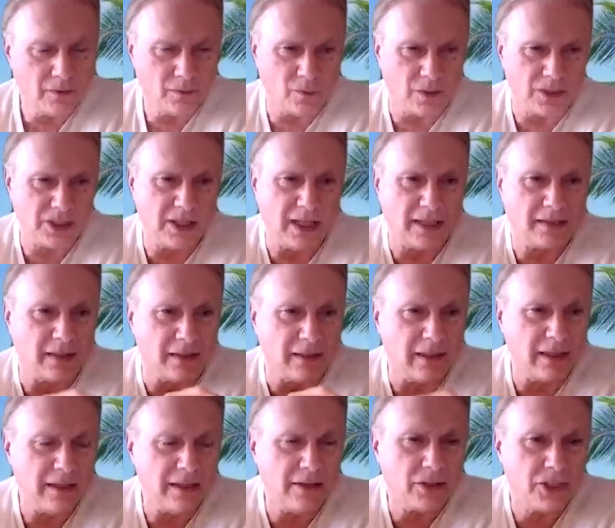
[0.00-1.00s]
was that the
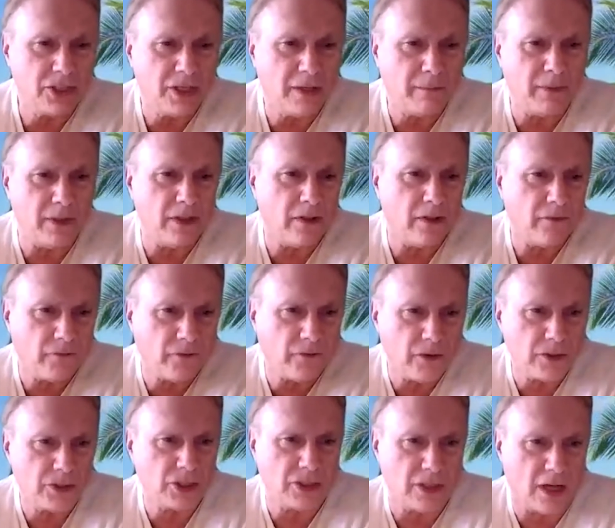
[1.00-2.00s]
leadership in the
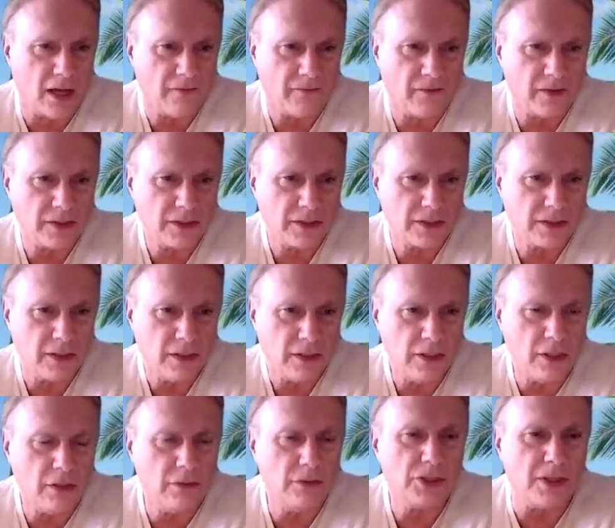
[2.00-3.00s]
first office
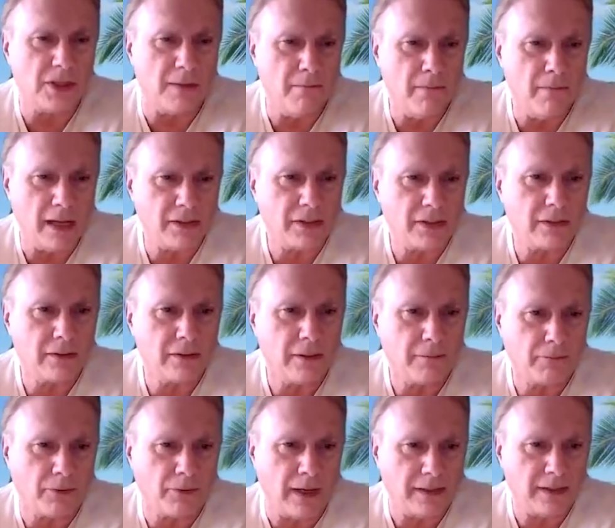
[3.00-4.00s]
used a mentor
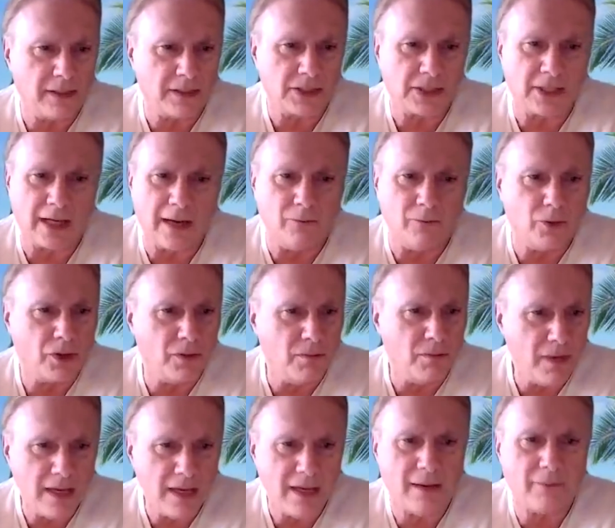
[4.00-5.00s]
apprentice. Come with
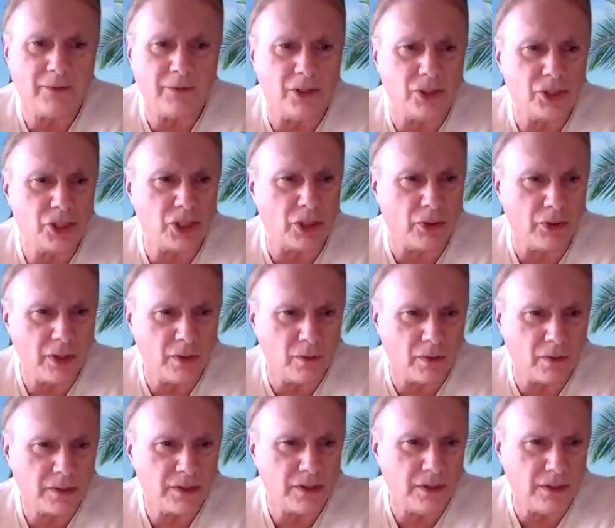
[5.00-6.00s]
me, I'm going to show you
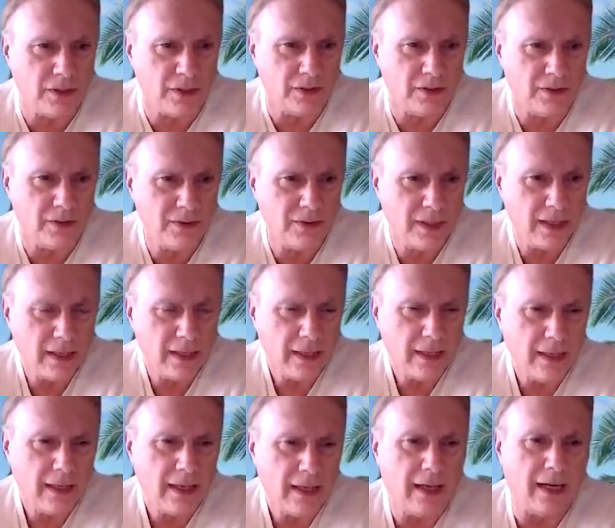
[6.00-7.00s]
what to do,
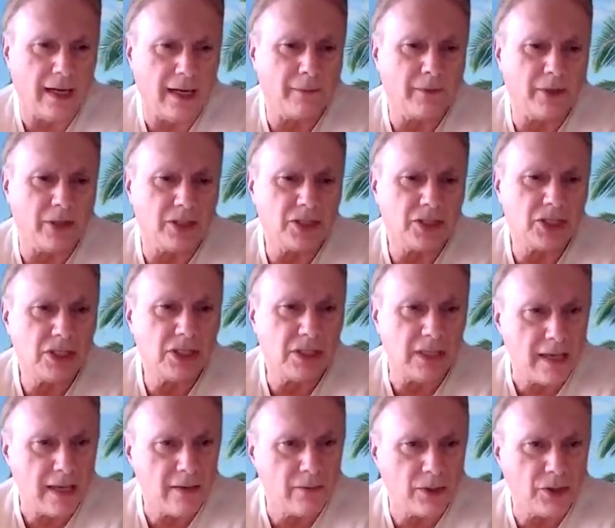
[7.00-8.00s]
and I'm going to
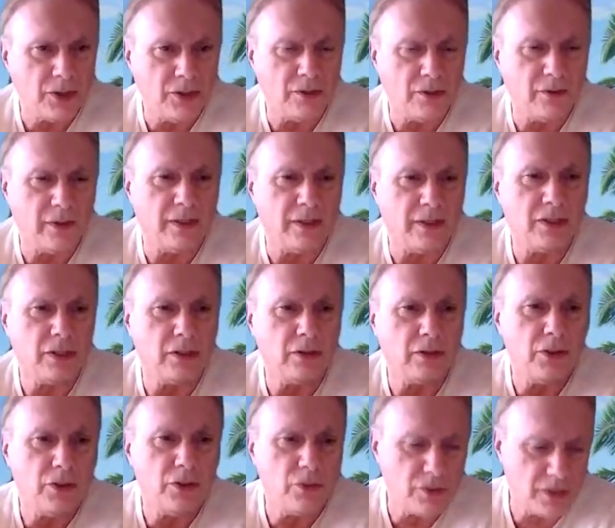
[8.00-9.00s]
stay with you
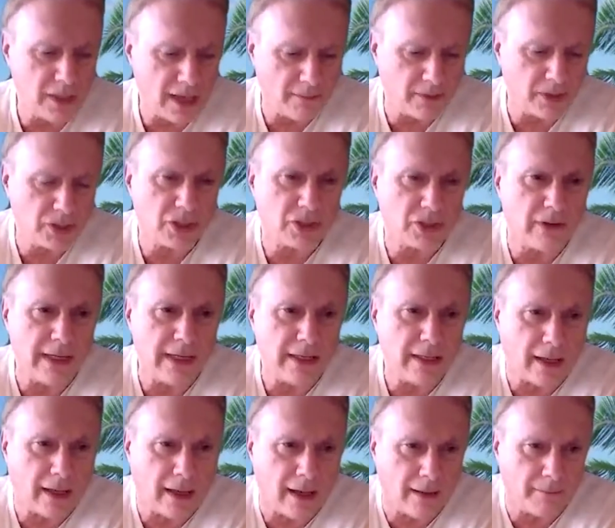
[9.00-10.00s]
until you
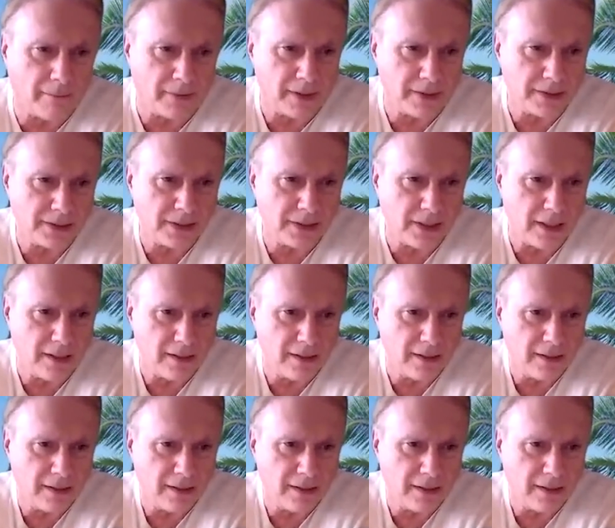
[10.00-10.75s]
demonstrate competency.